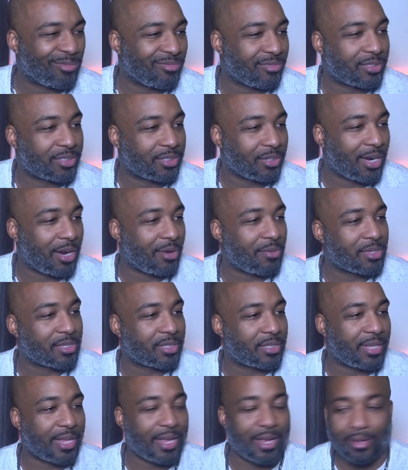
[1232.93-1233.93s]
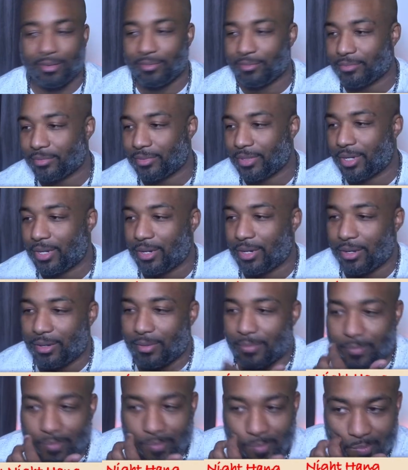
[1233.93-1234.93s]
So that was that.
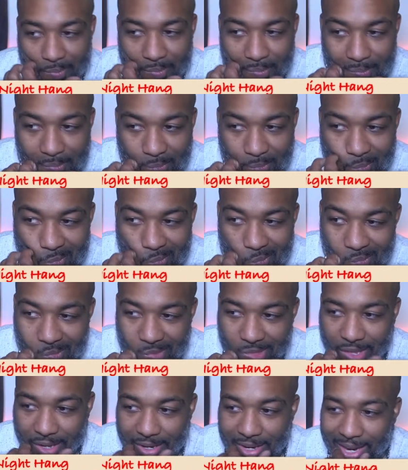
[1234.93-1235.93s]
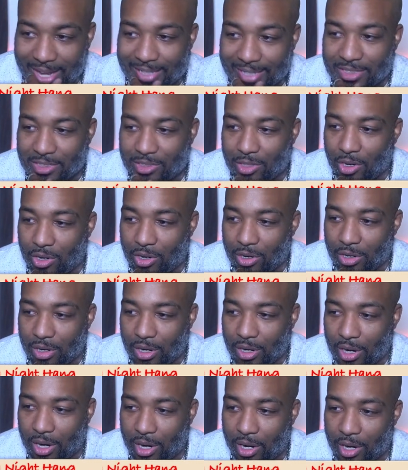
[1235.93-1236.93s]
The next song
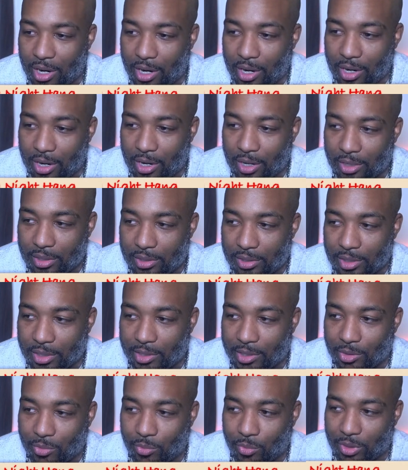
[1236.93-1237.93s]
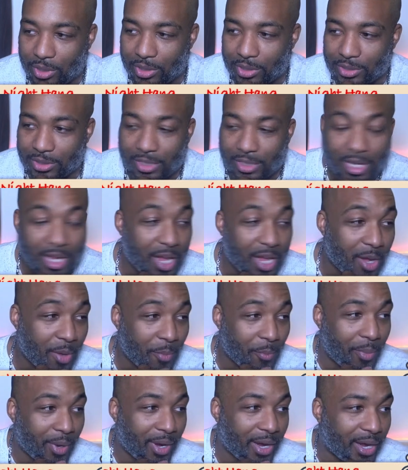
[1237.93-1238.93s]
I did was
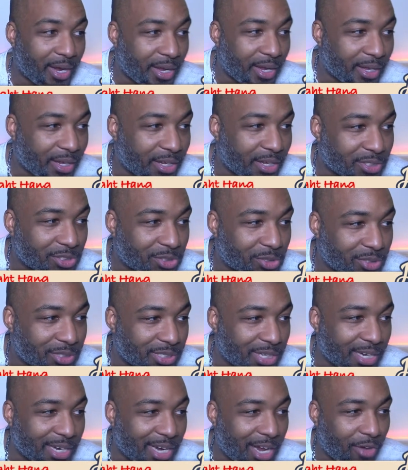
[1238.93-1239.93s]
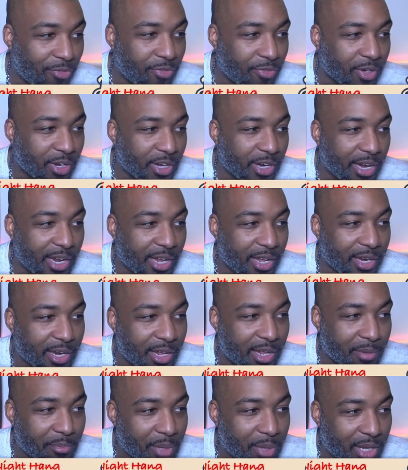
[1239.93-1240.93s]
by Susanne Alfengren
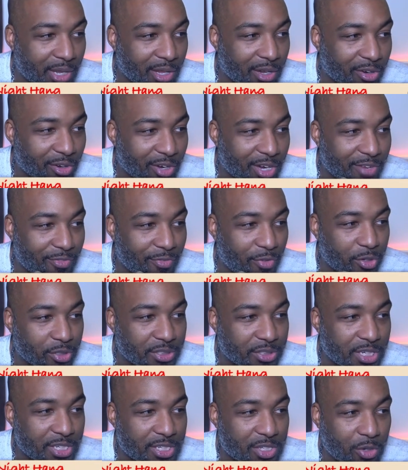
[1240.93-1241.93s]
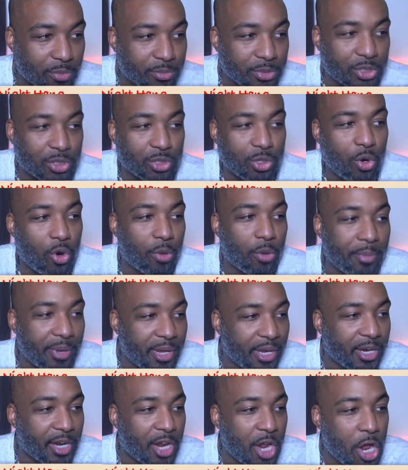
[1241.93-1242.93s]
and Mikael Rikfors, Som
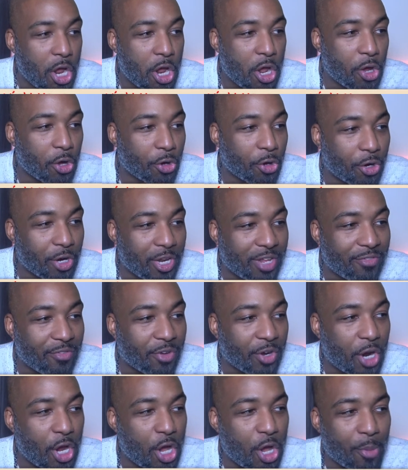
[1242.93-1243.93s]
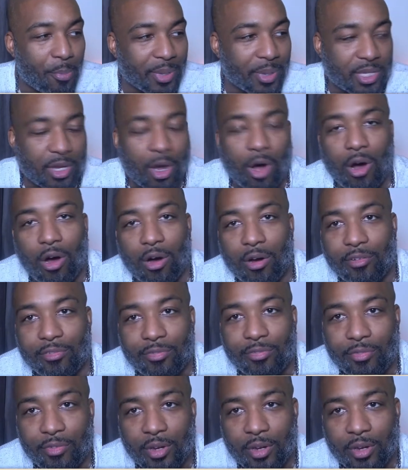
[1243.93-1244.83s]
Stormen River Öppet Hav.